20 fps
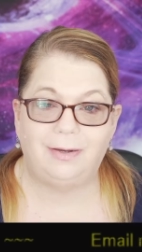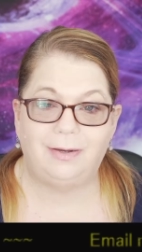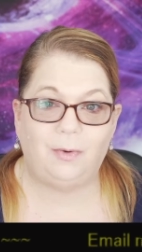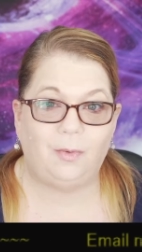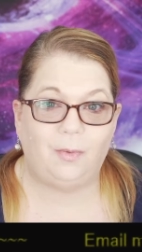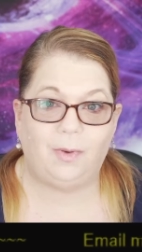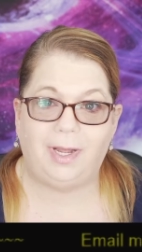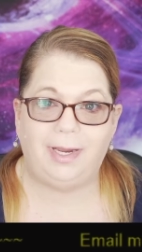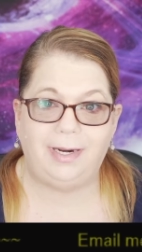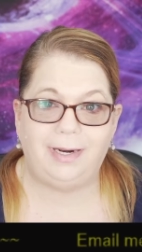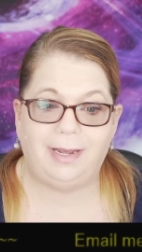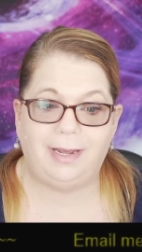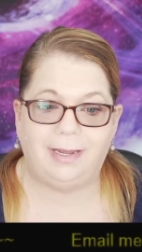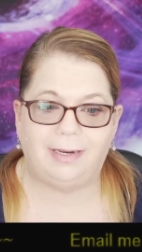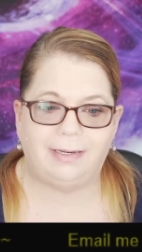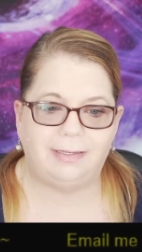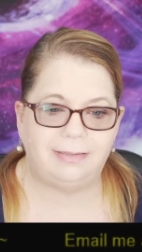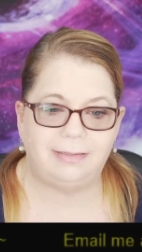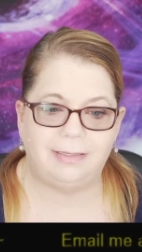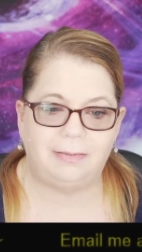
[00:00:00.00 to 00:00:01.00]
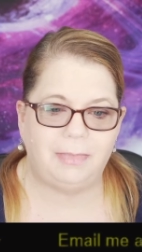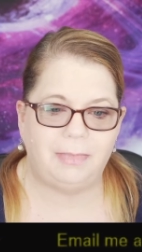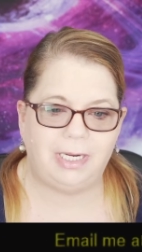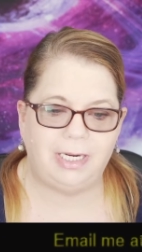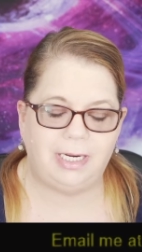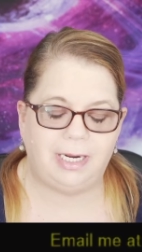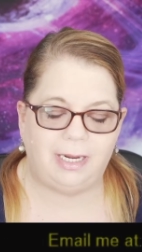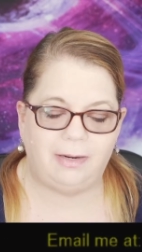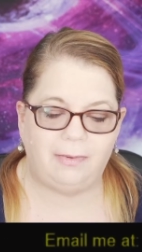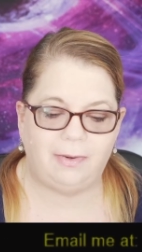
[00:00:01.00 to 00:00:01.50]
why not? It's on
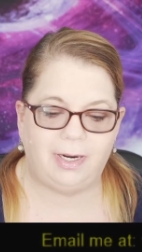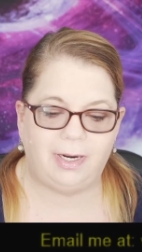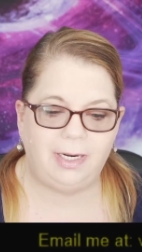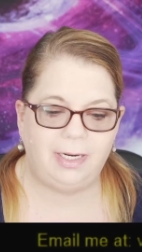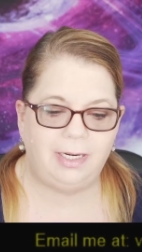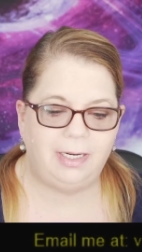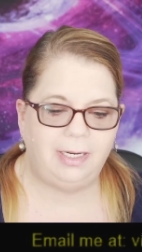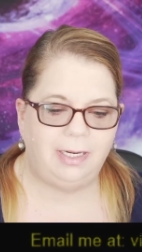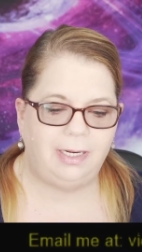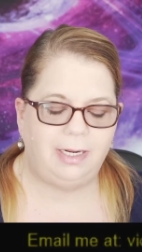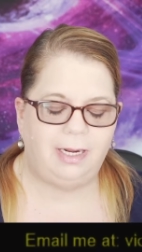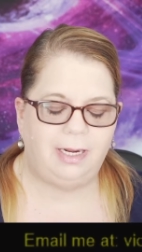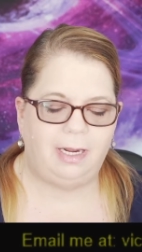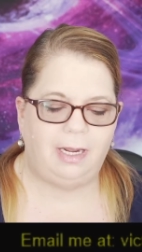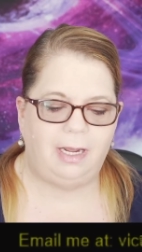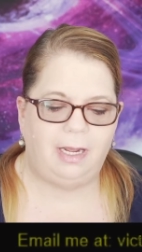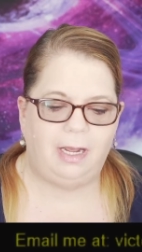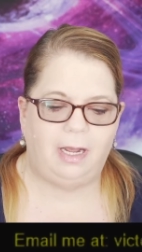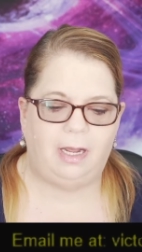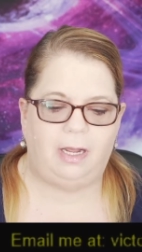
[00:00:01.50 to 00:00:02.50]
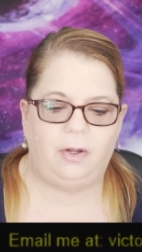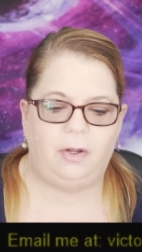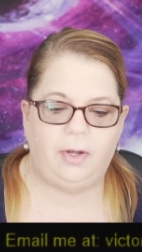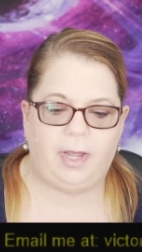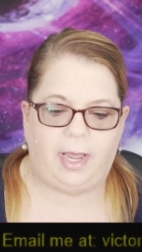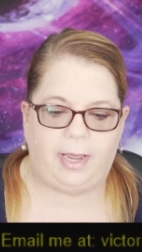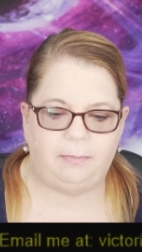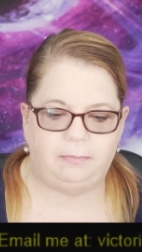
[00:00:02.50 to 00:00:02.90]
Monday, right? Okay.